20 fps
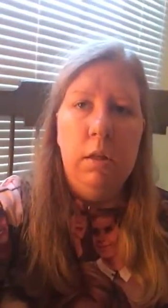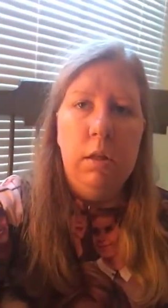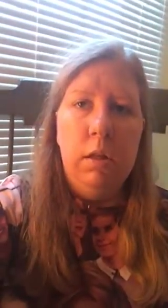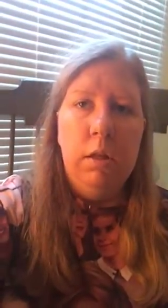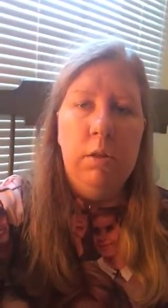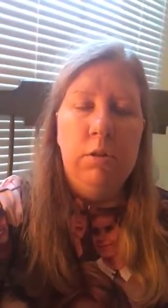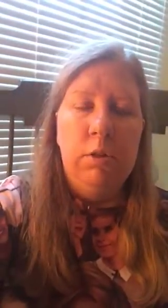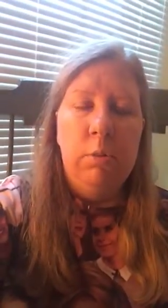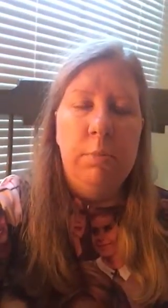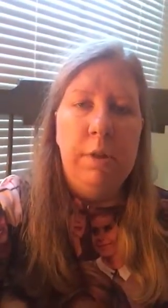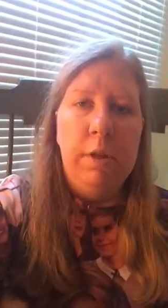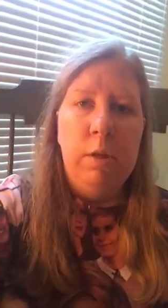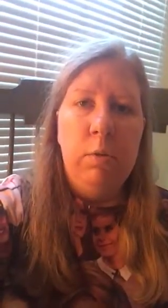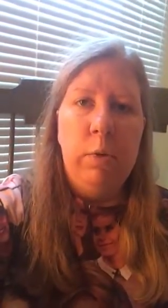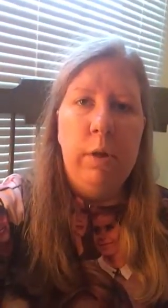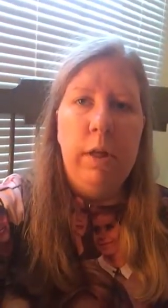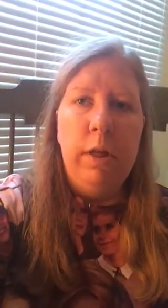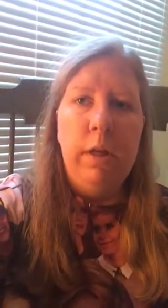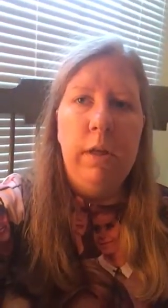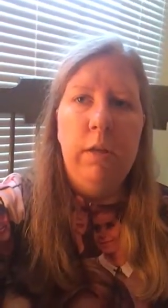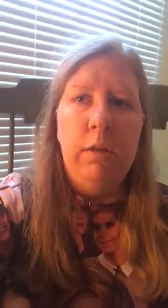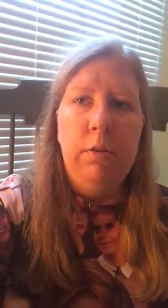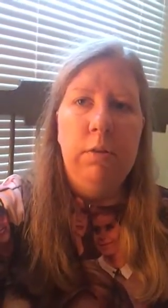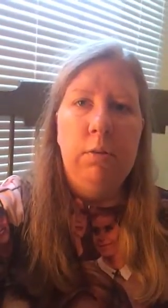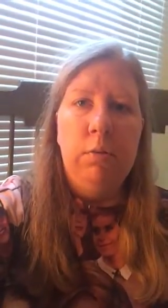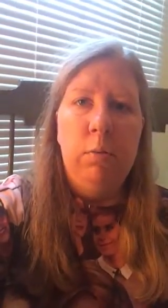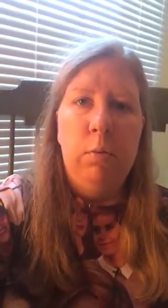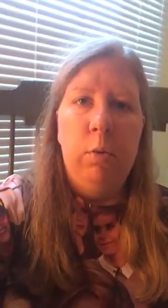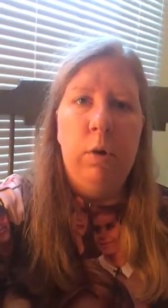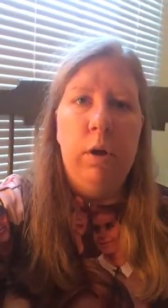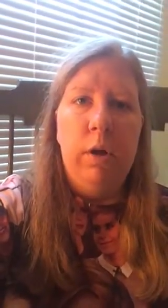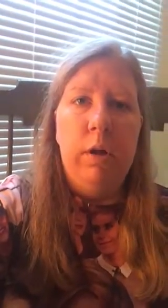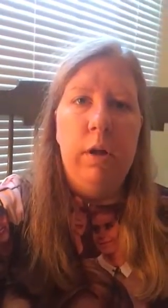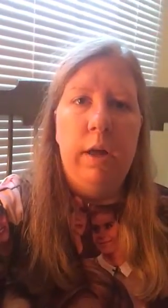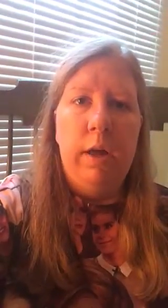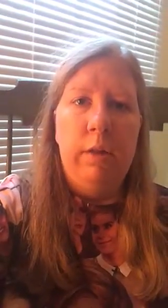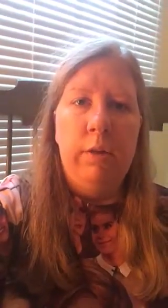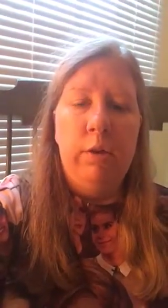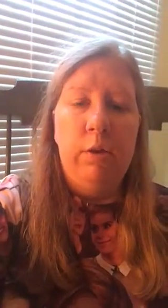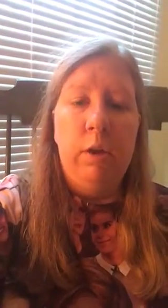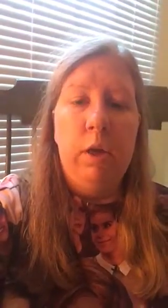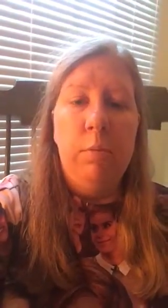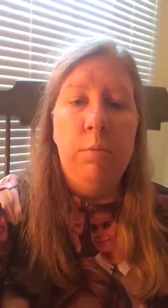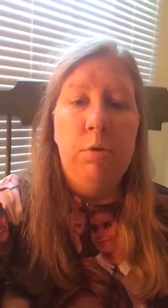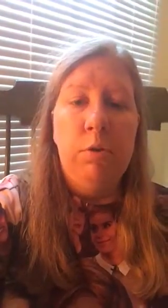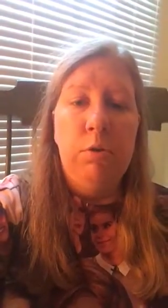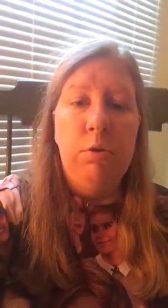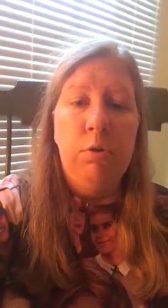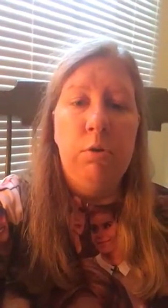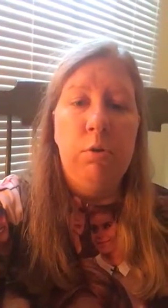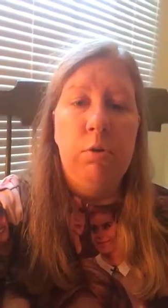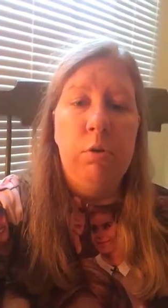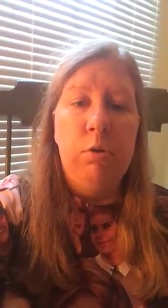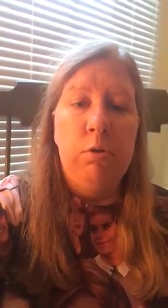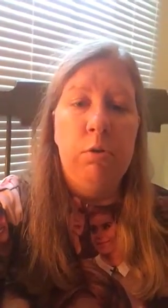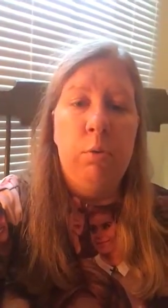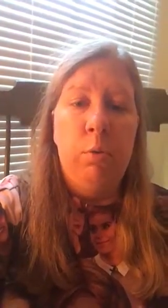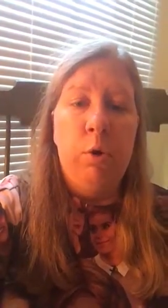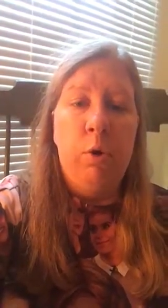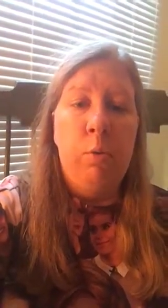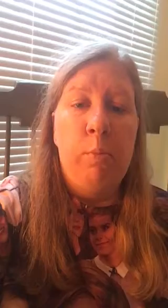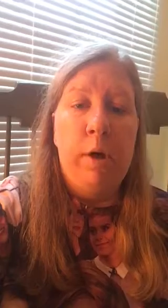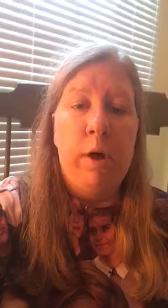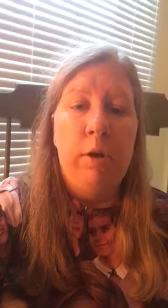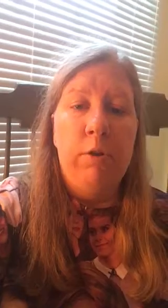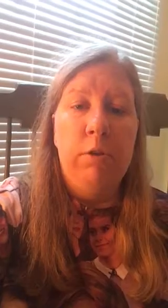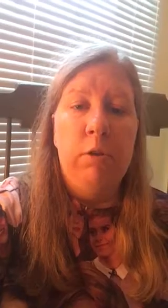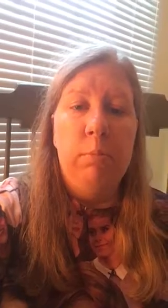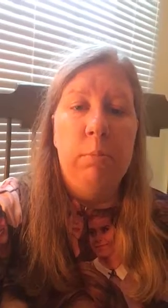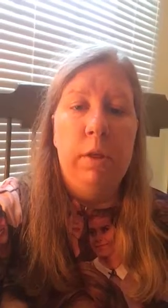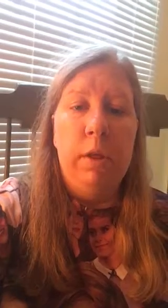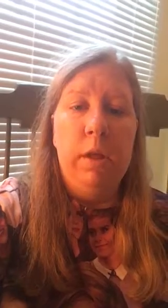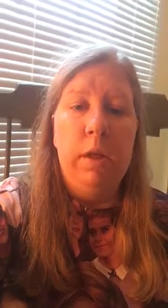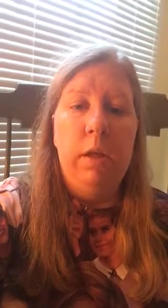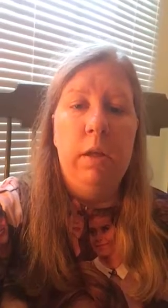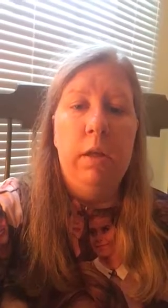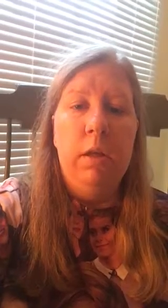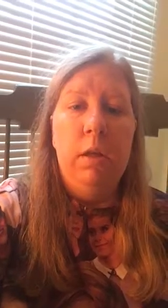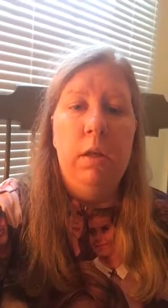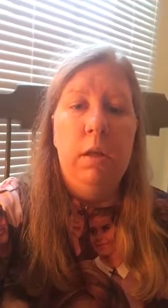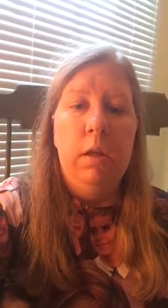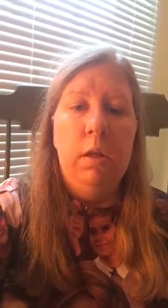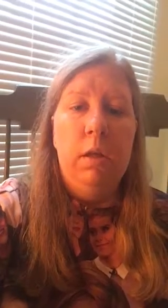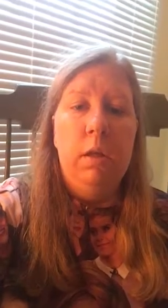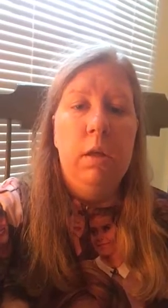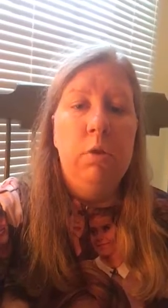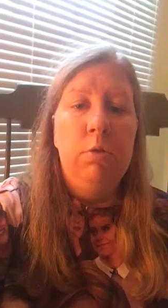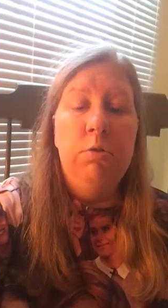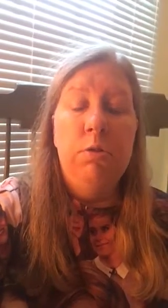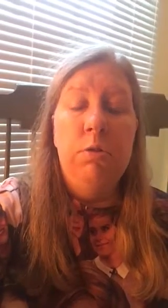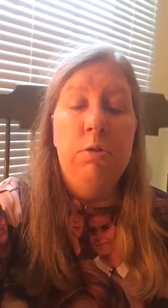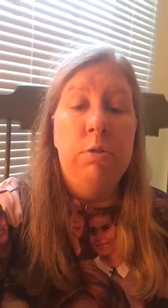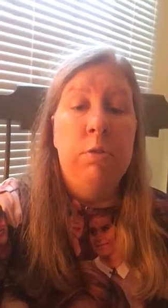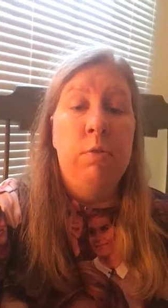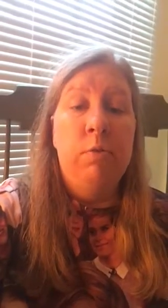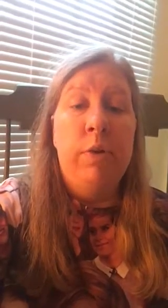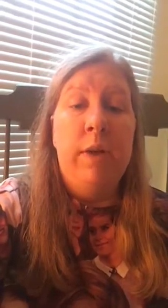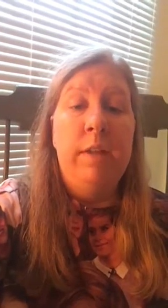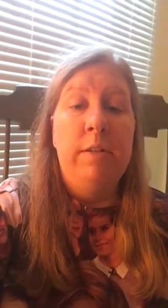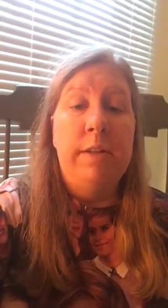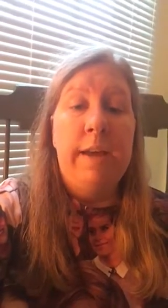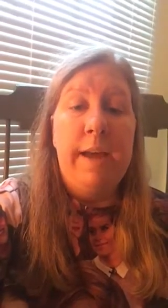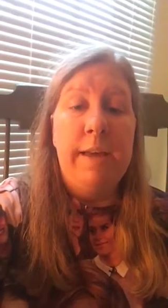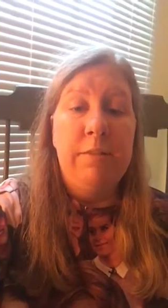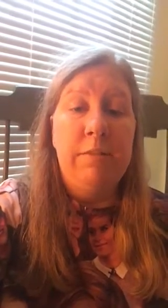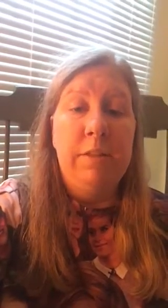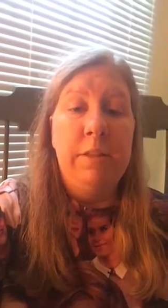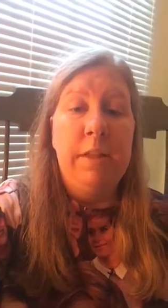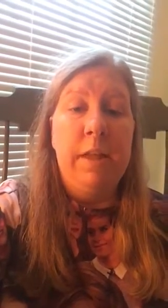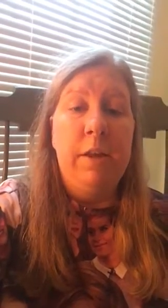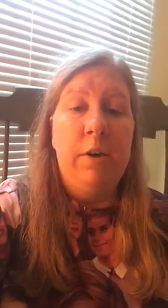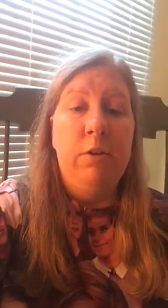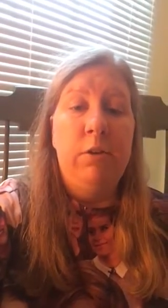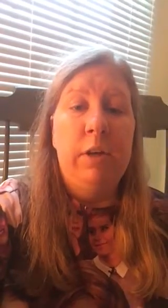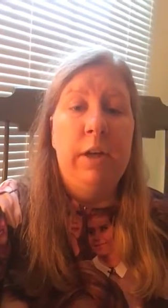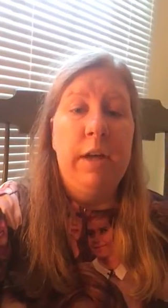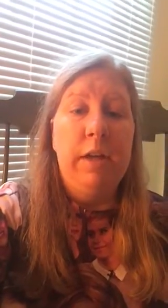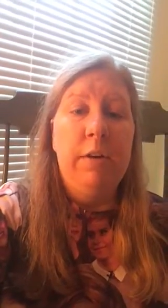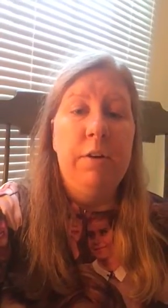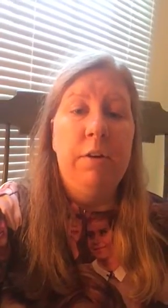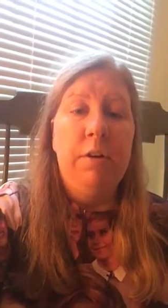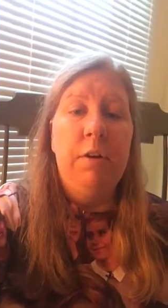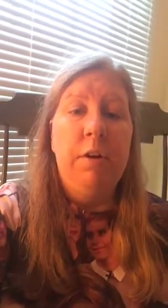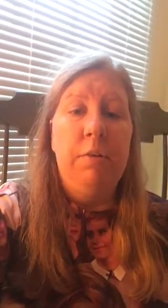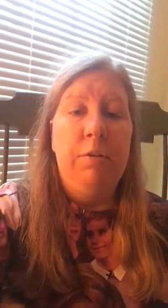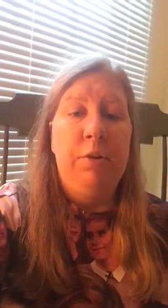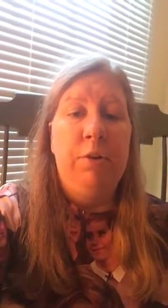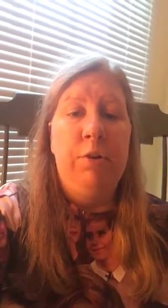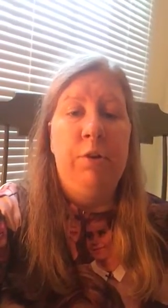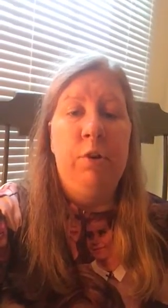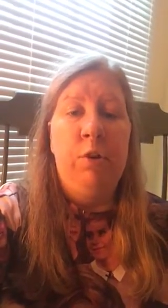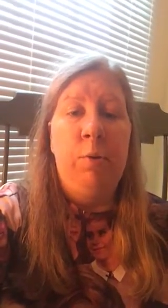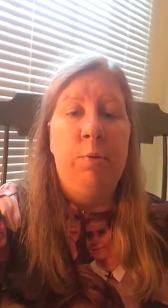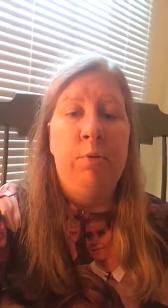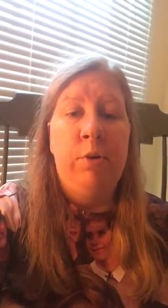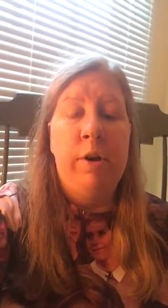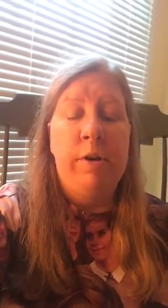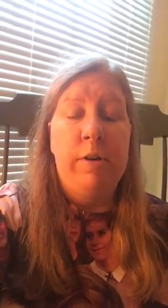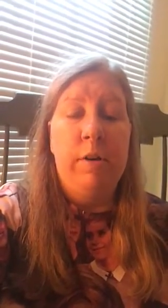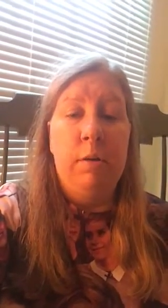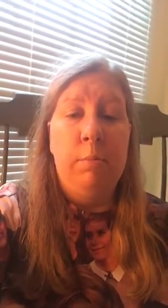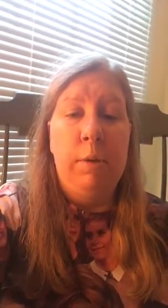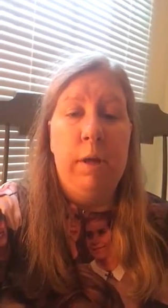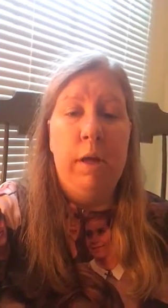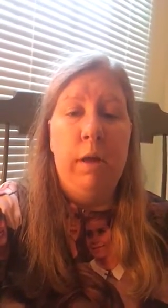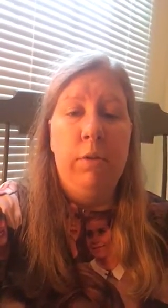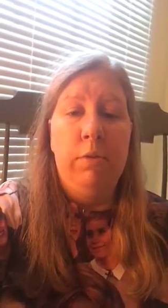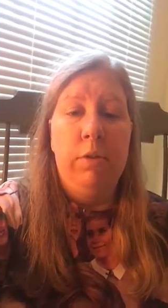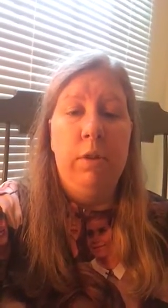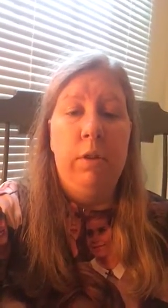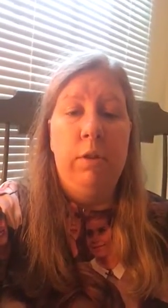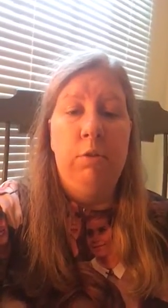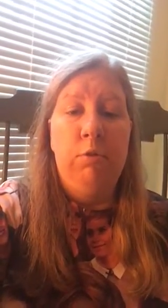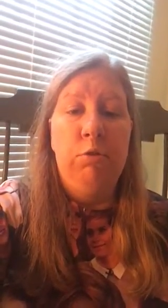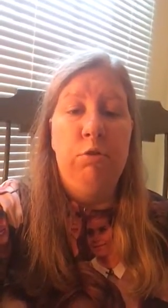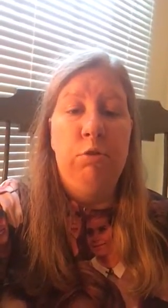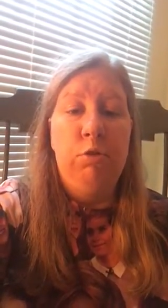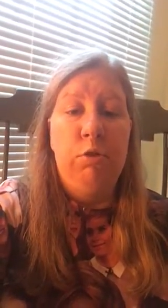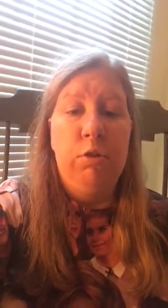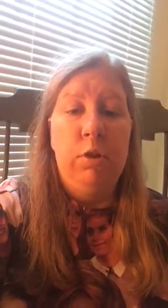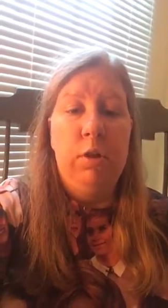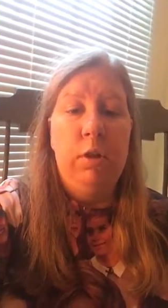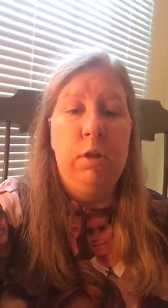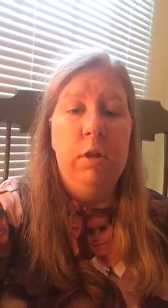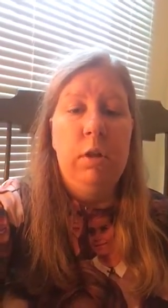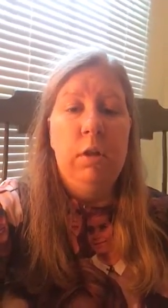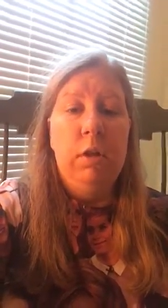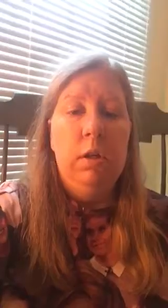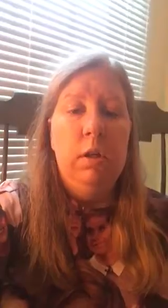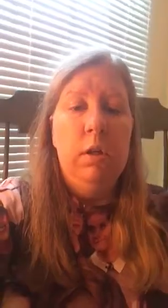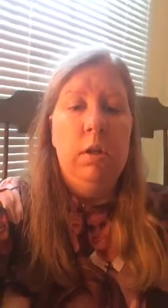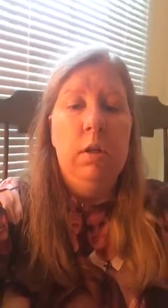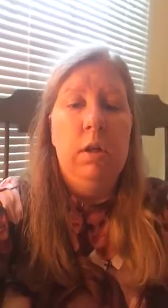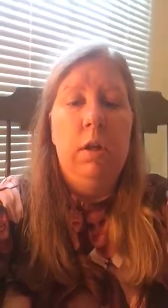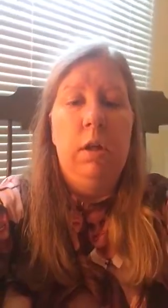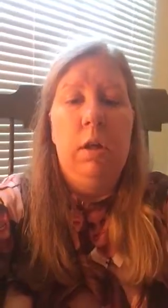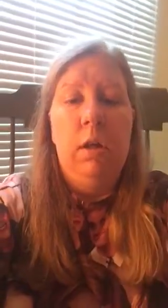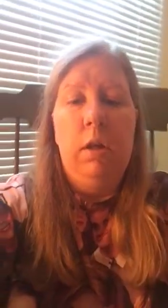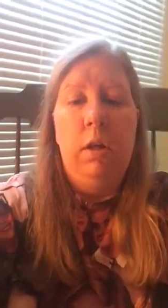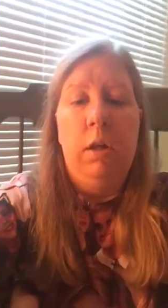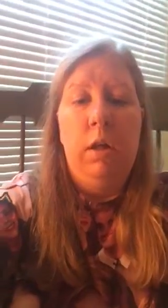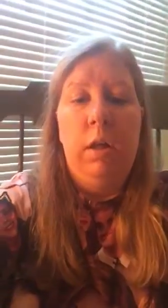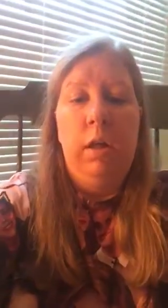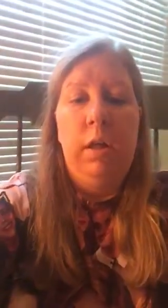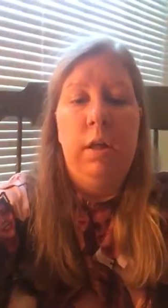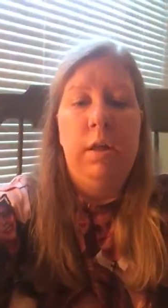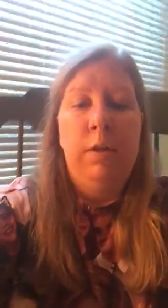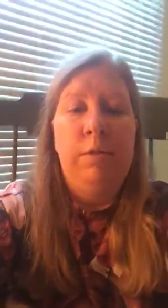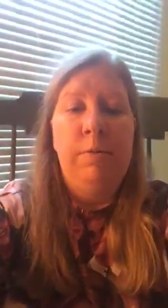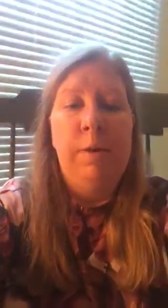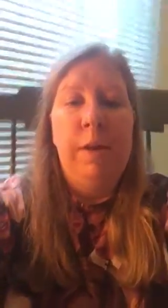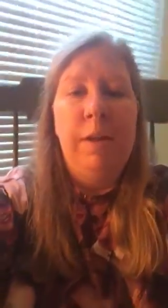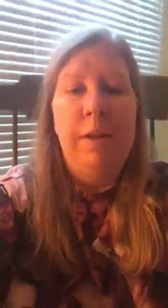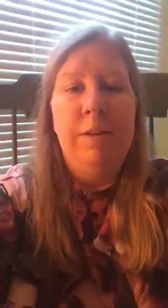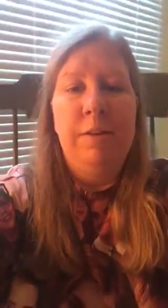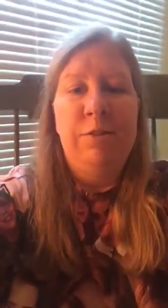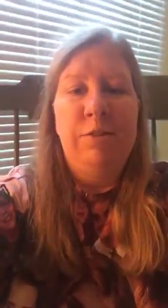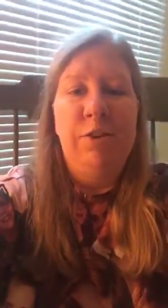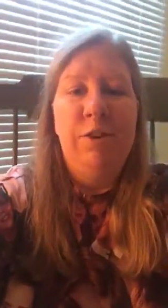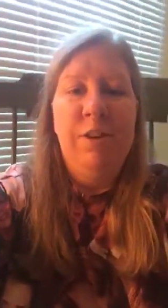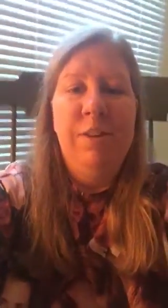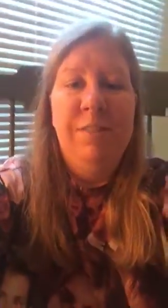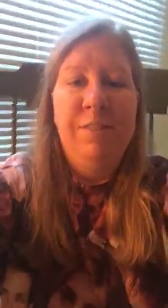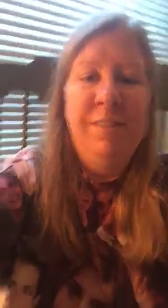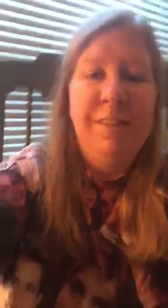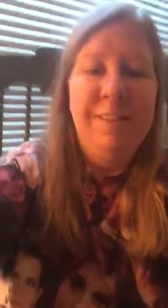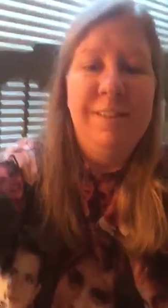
in so many ways, one I look up to, who's a role model to me, who's just a fantastic entertainer. If you don't know what I'm talking about, then you should. It's my shirt as an